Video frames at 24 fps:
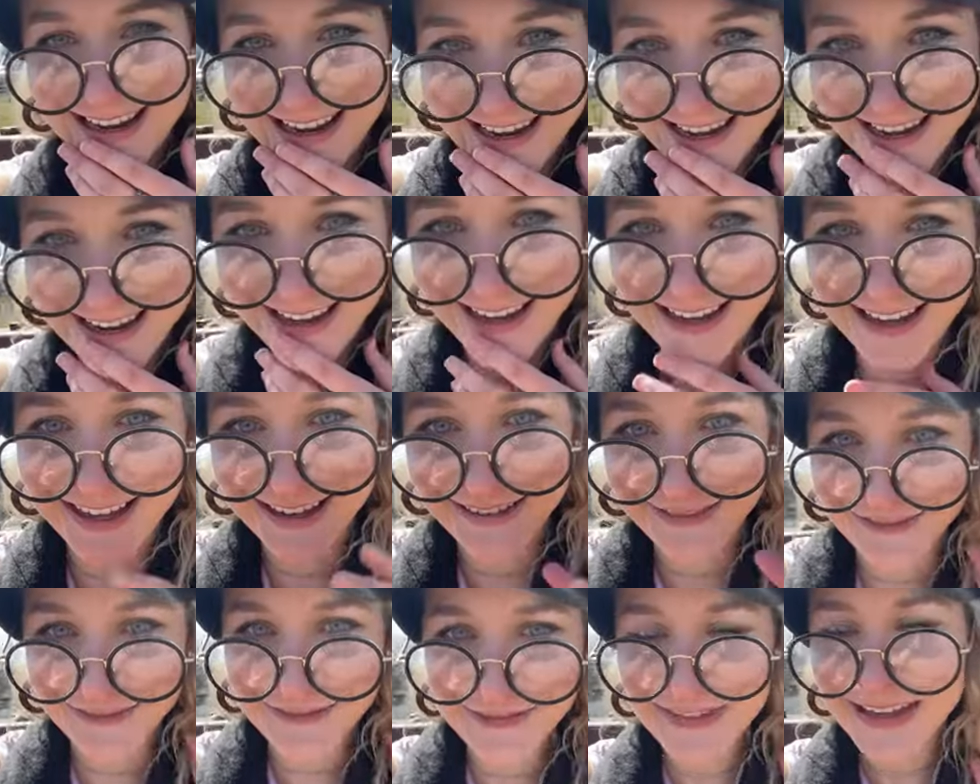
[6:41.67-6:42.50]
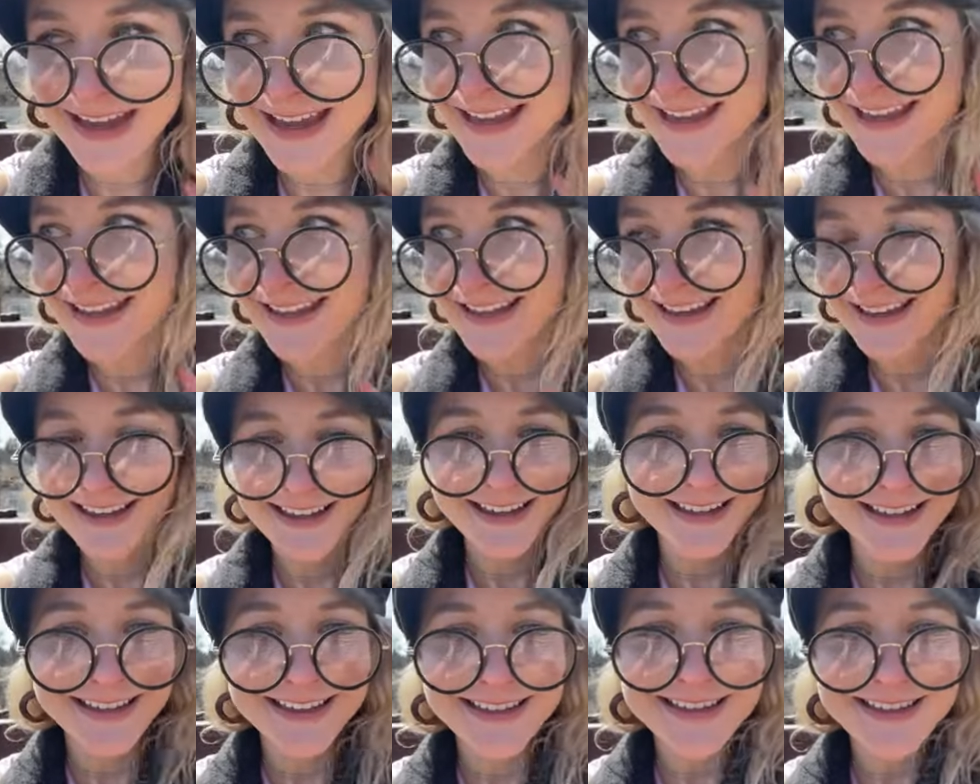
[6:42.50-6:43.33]
a, um,
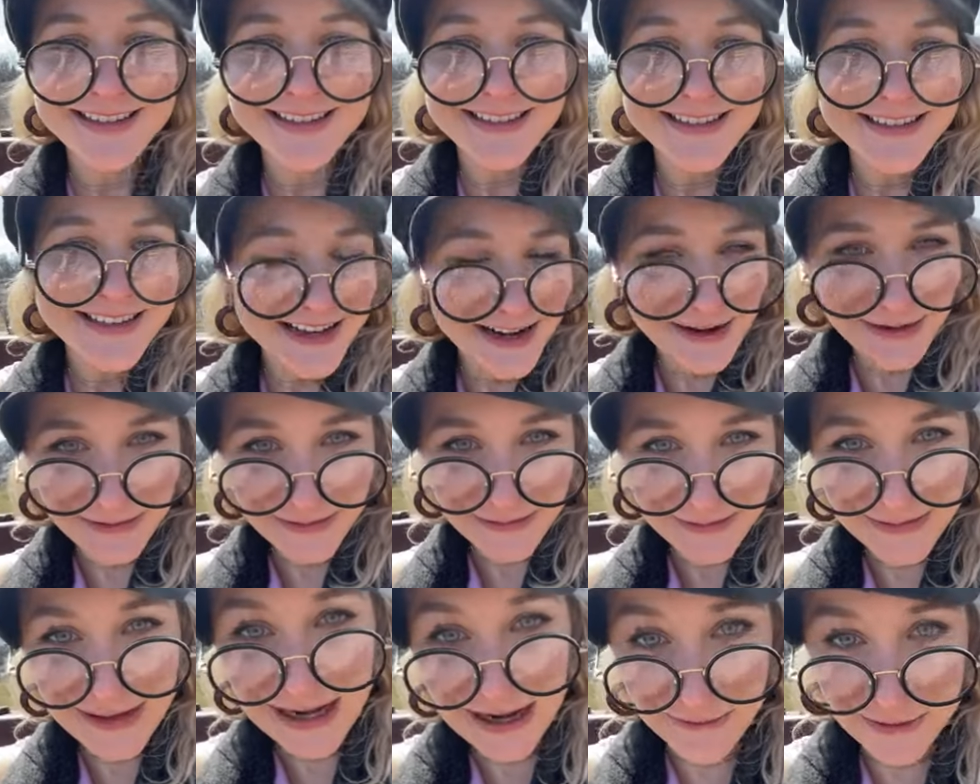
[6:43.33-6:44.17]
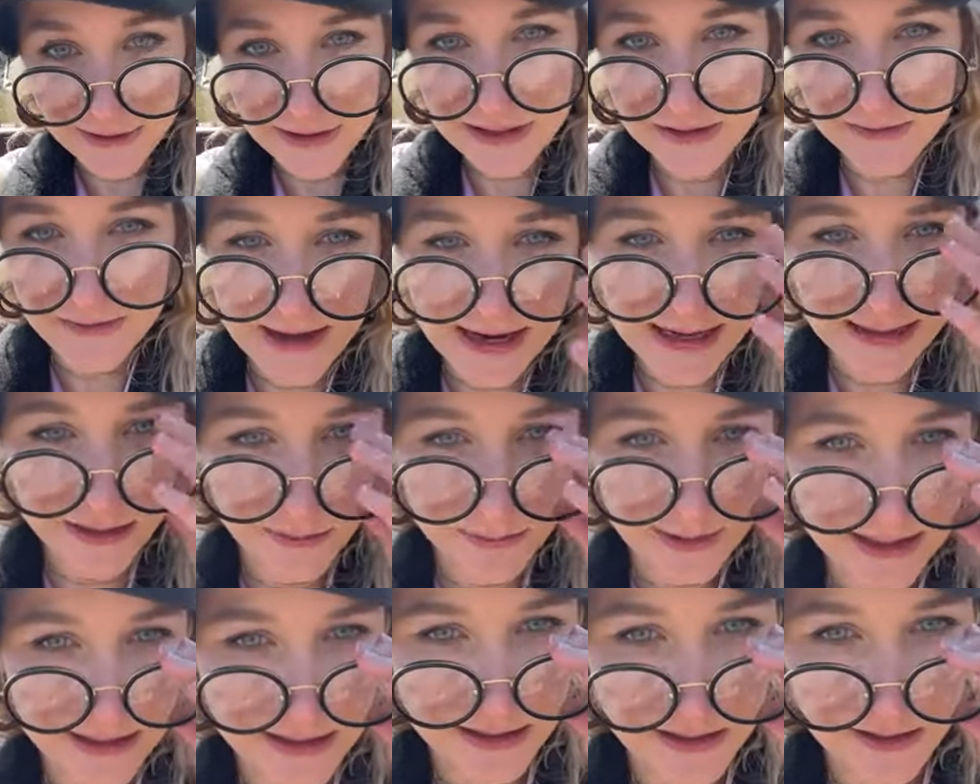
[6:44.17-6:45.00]
you know, whatever, just find a
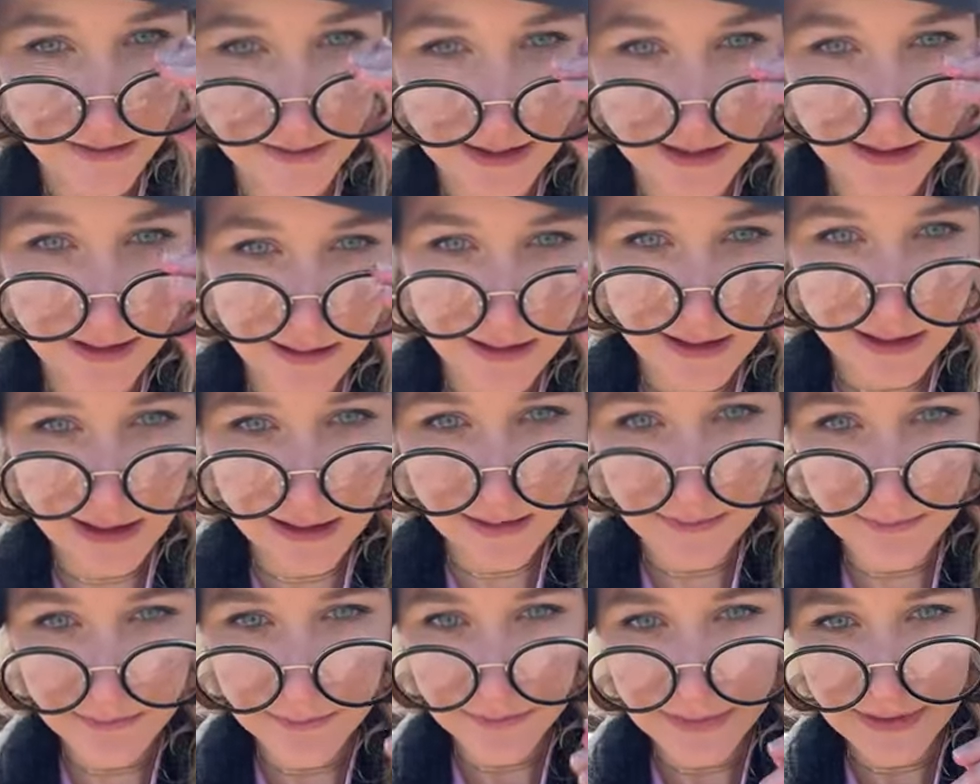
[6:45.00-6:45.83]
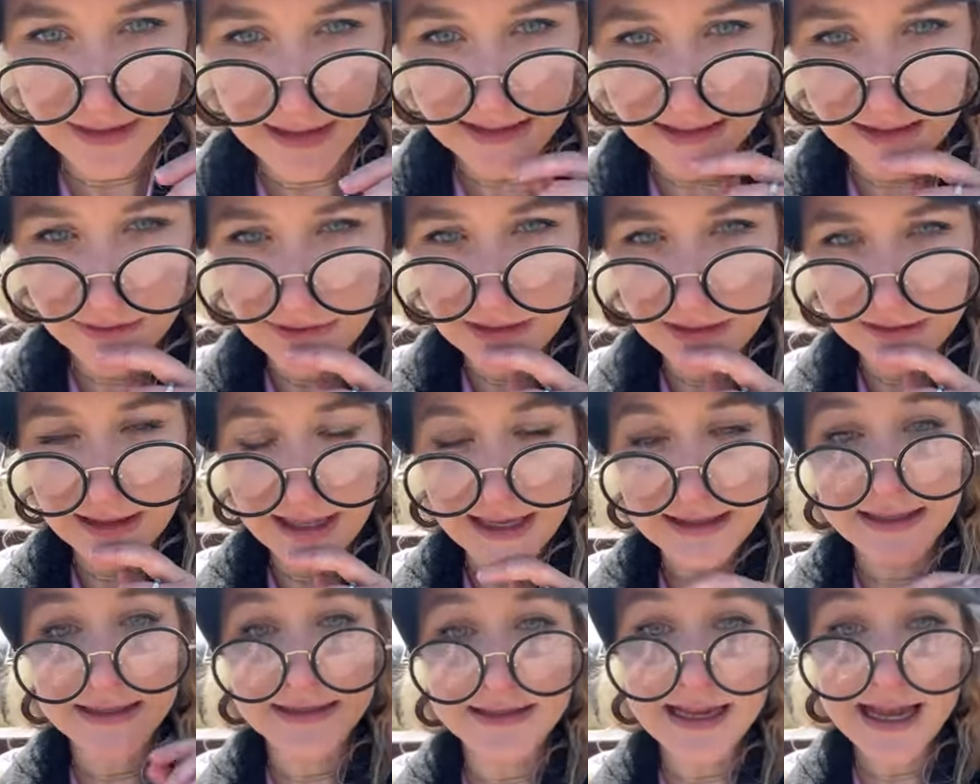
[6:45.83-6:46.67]
way to do it. Um, is it real
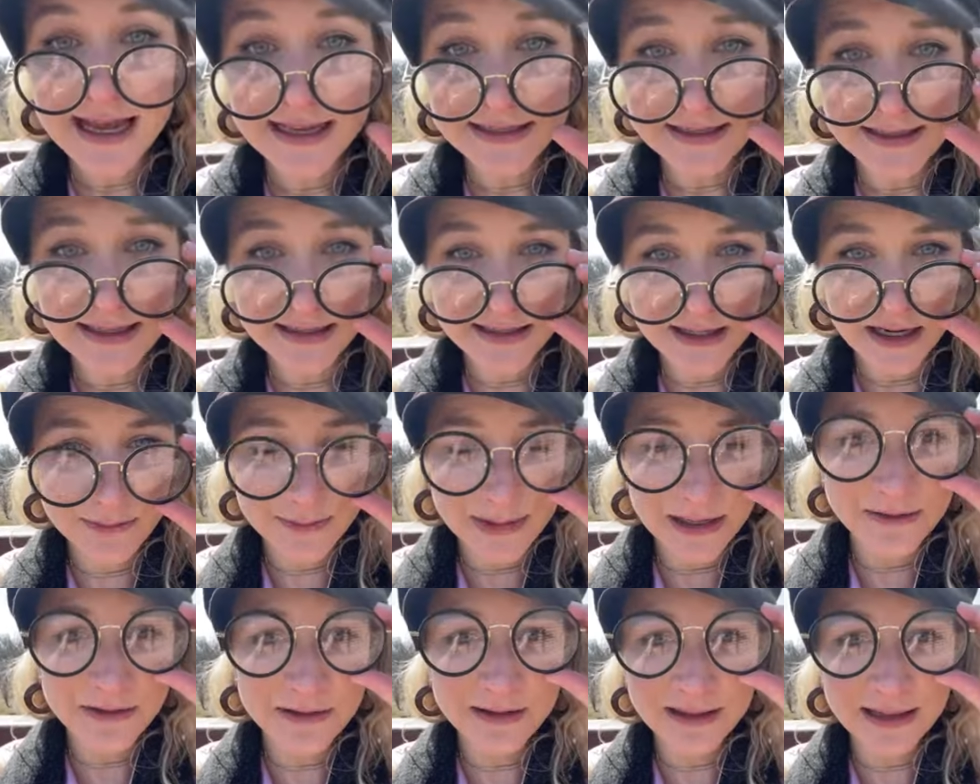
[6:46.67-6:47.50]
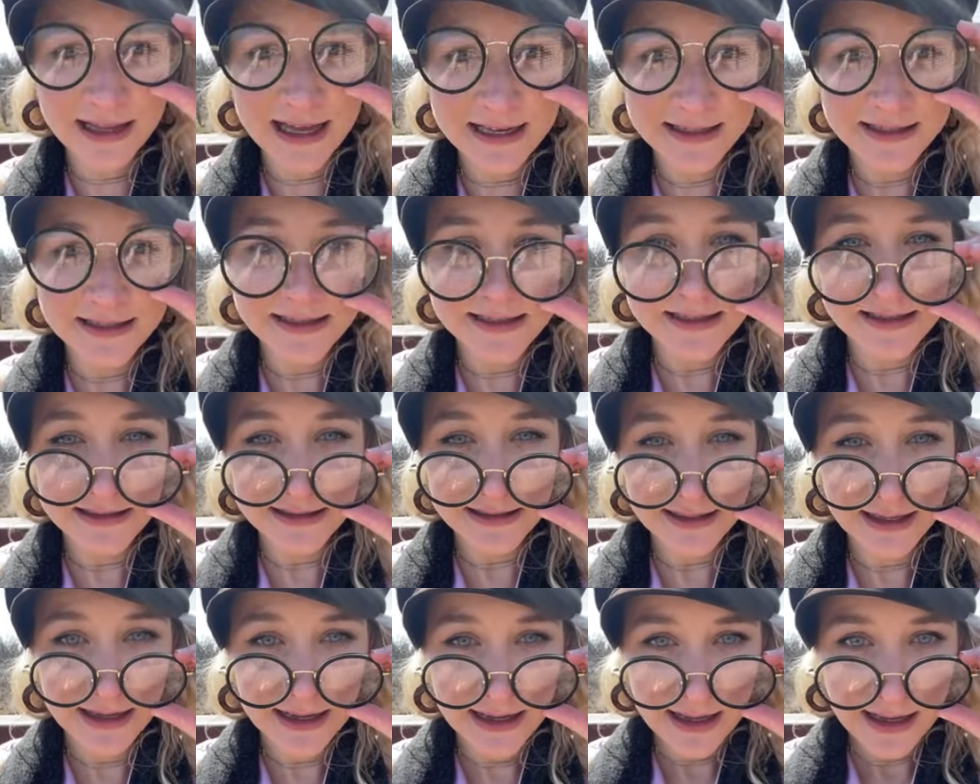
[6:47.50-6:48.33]
glasses? Yes, these are my real glasses.
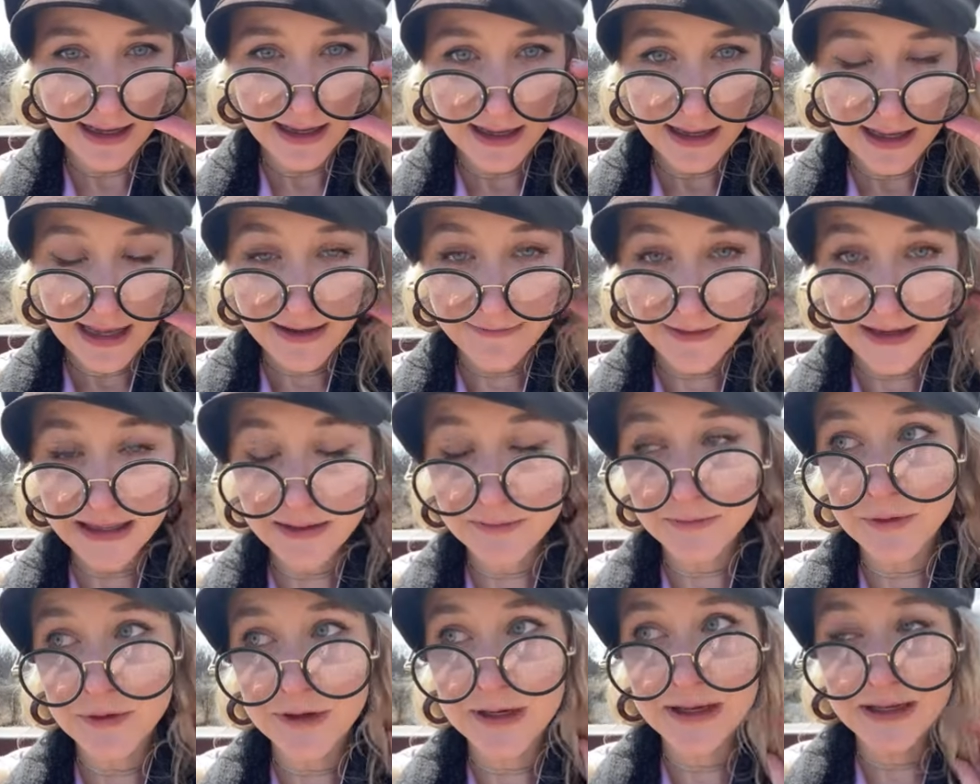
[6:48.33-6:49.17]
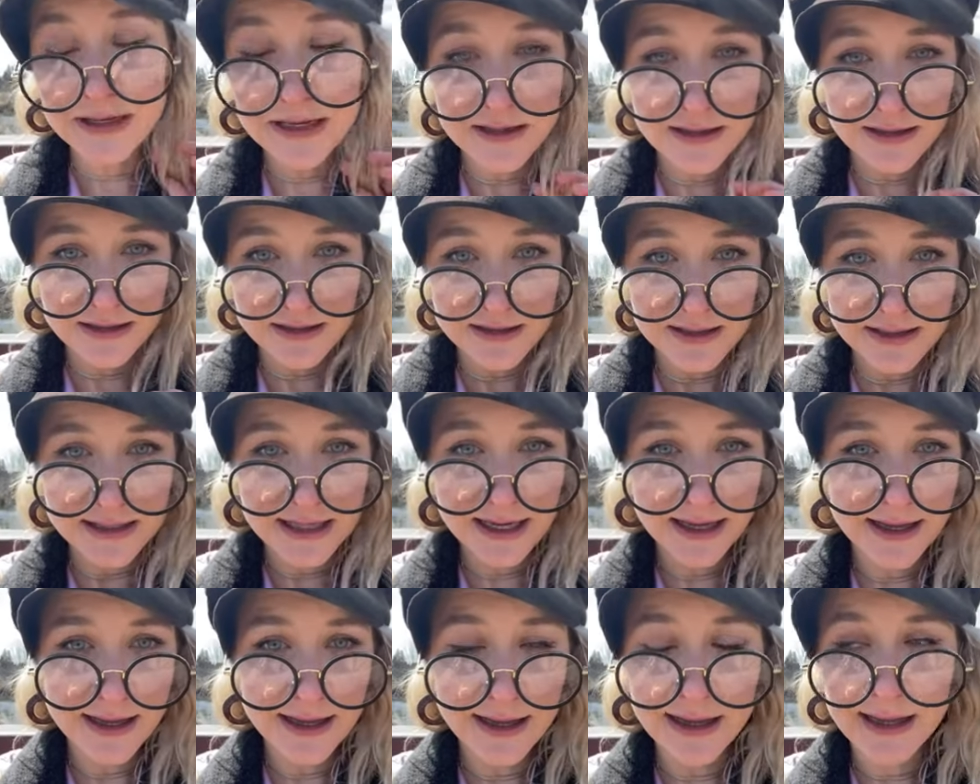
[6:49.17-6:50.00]
I've had them for years.
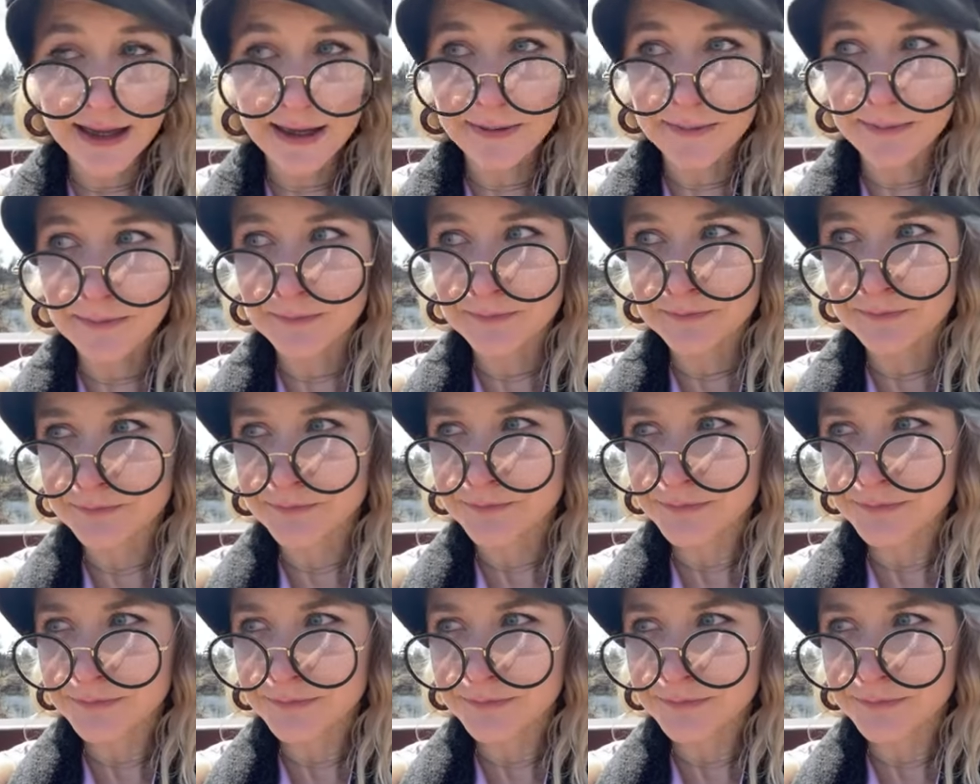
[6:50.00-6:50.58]
Um,